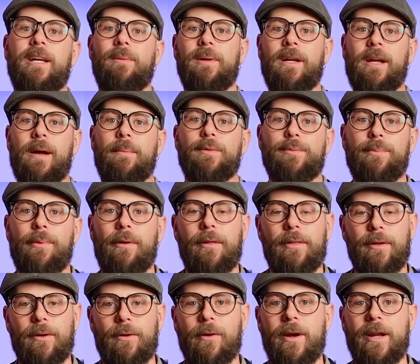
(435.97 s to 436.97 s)
it becomes part of
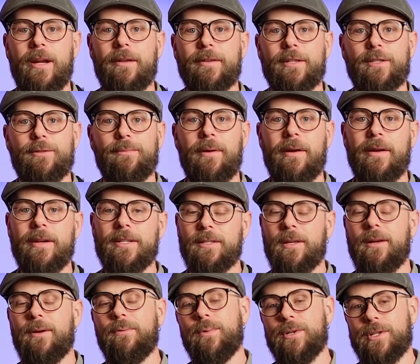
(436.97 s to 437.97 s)
the creative
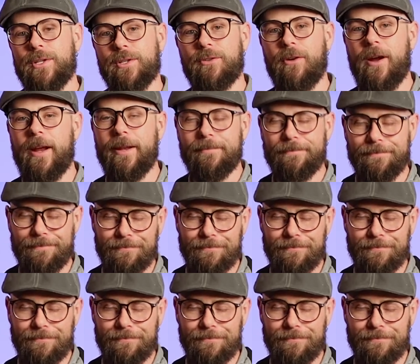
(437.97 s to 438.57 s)
experience, which is great.